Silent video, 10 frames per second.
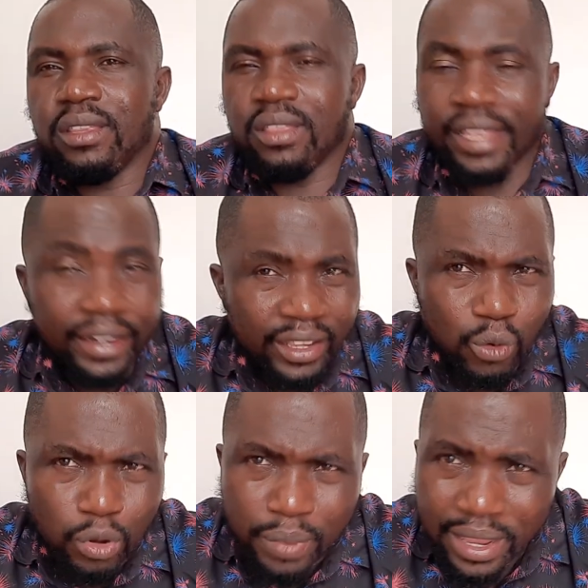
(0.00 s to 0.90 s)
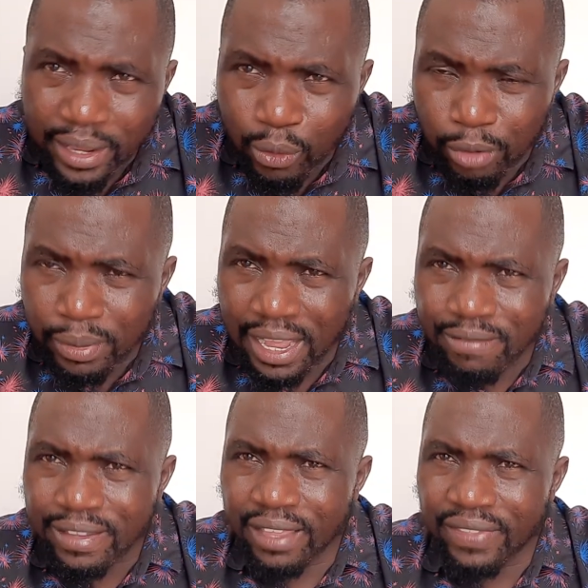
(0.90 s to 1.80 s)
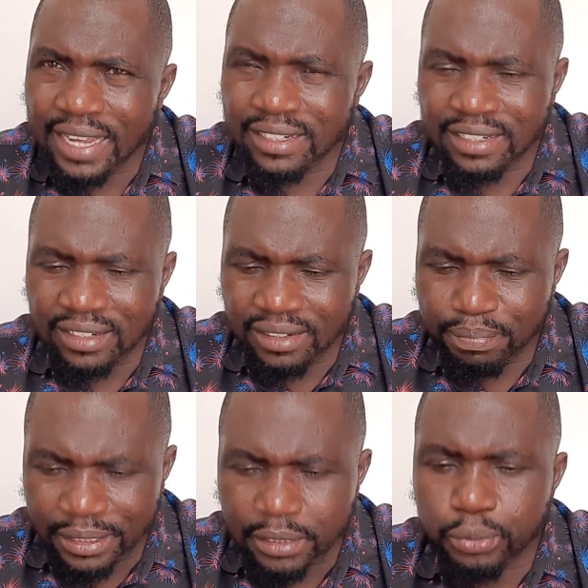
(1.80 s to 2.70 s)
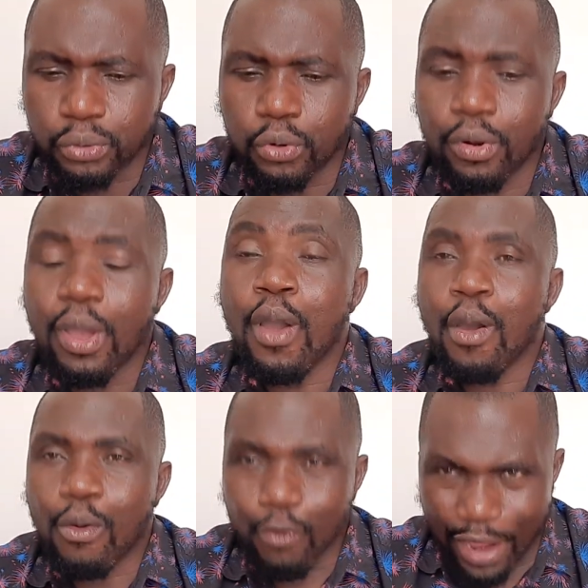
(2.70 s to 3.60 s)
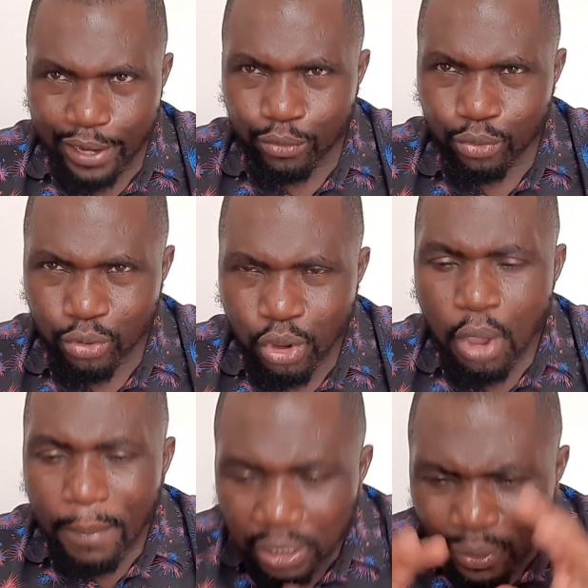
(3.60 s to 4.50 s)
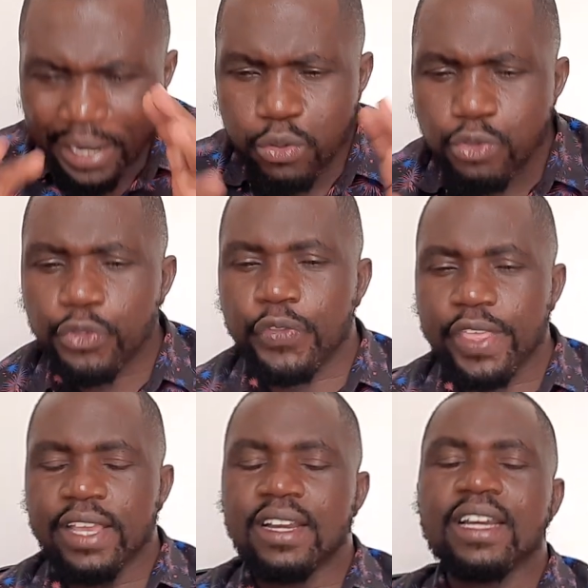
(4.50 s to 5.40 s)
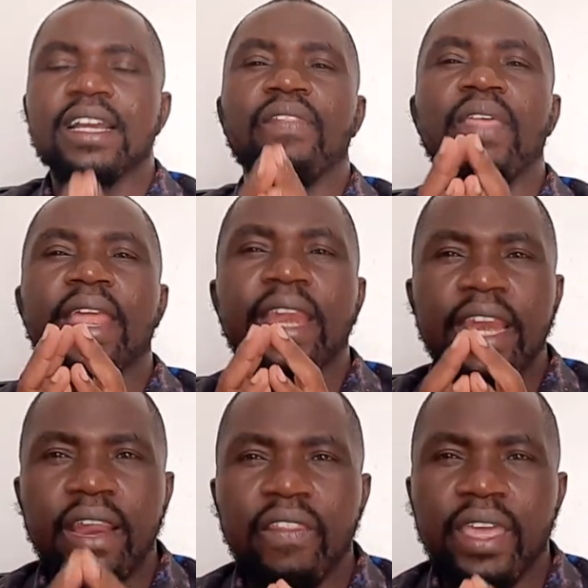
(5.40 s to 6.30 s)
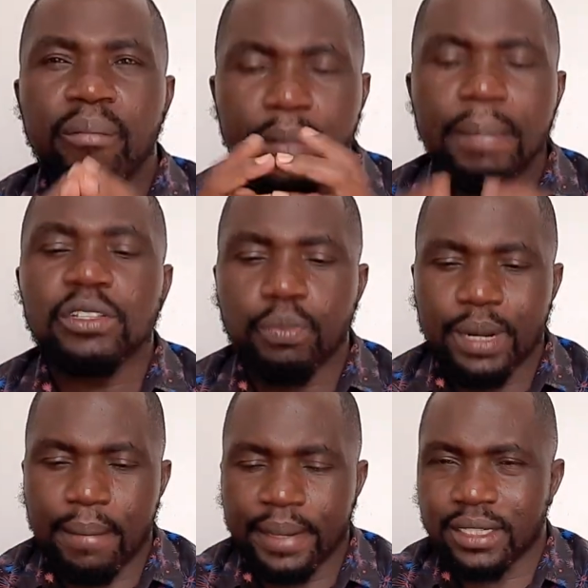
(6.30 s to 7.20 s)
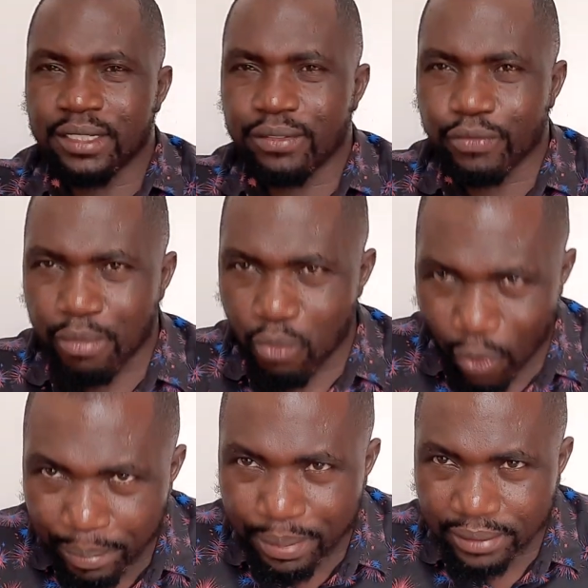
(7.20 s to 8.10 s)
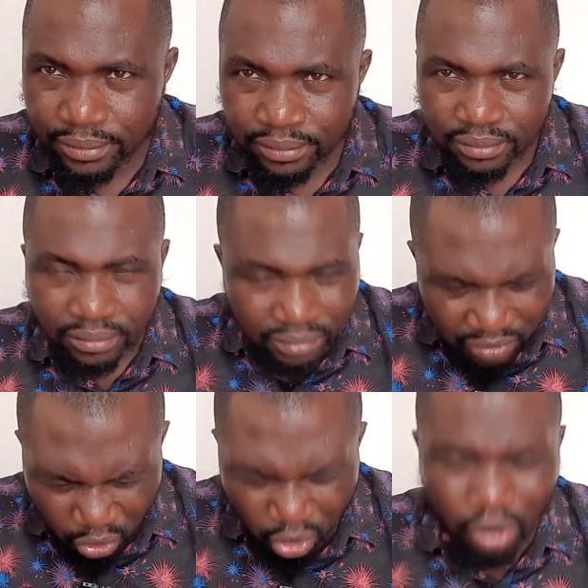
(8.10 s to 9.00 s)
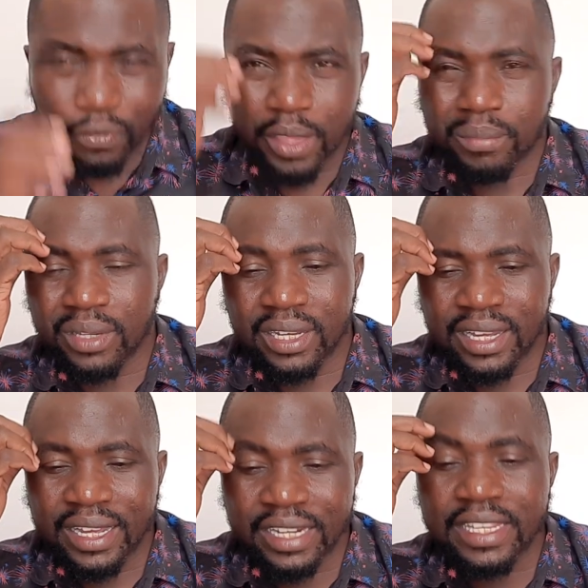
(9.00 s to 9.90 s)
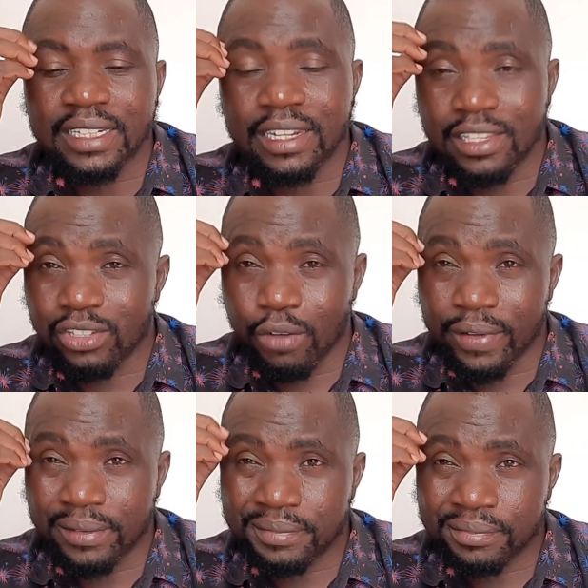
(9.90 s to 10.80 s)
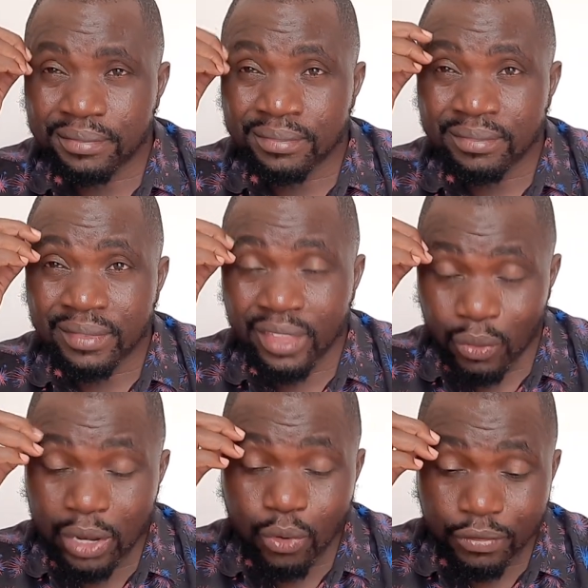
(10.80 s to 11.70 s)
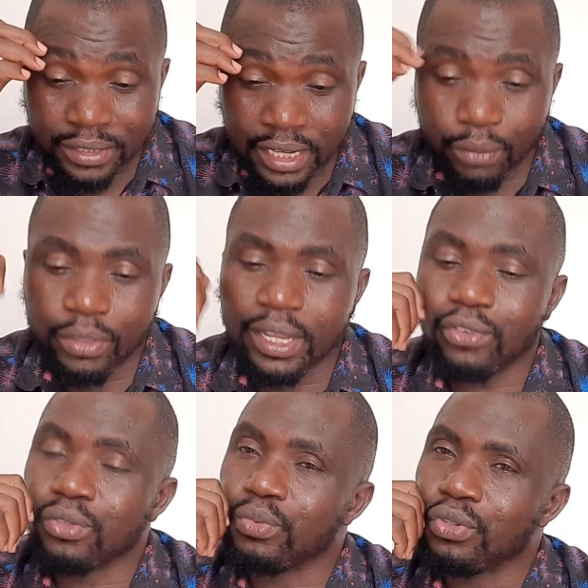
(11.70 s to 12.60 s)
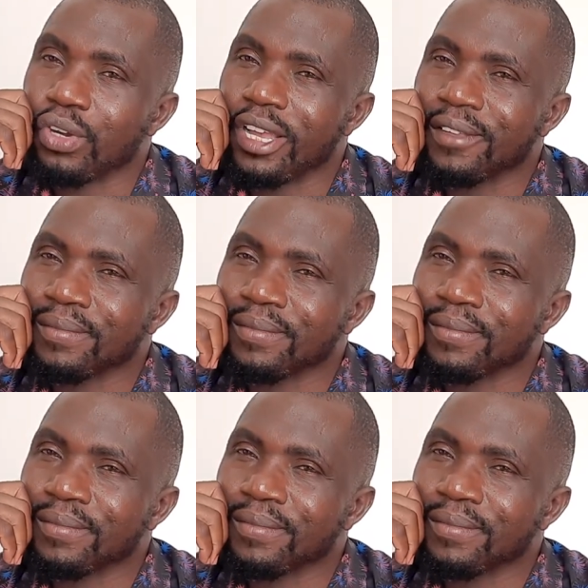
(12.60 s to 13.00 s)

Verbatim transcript: then he will be he will be having that perceptional value. But why do you think the the members of parliament from Wiper, all of them, rejected this offer? The one who have stuck with Kalonzo Musyoka.